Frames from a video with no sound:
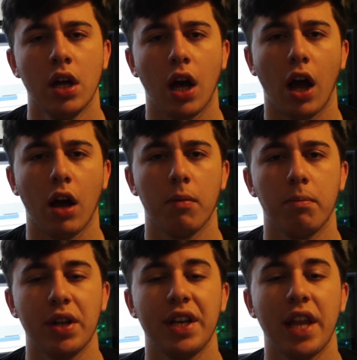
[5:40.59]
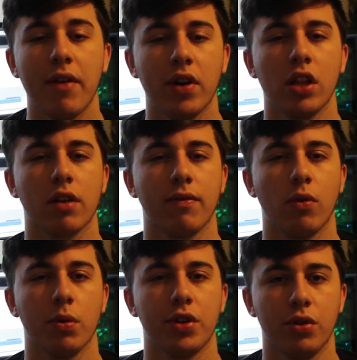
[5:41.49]
But definitely looking
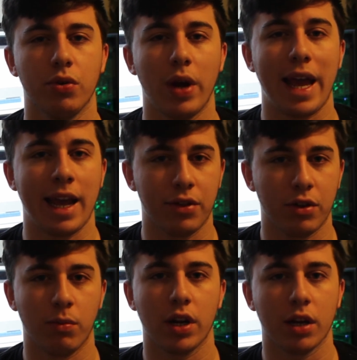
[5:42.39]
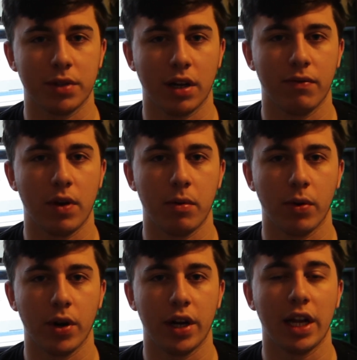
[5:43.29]
forward to Anthem when it comes out in
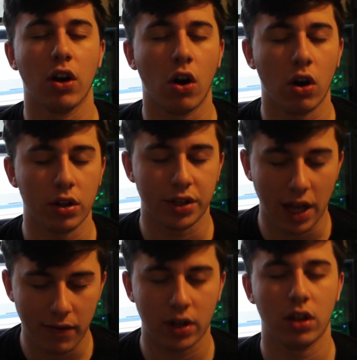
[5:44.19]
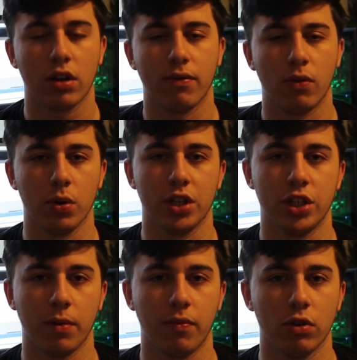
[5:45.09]
February, and definitely looking forward to
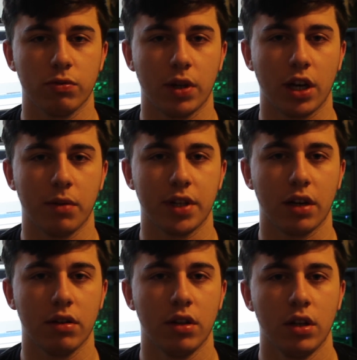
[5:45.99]
Jump Force when it comes out.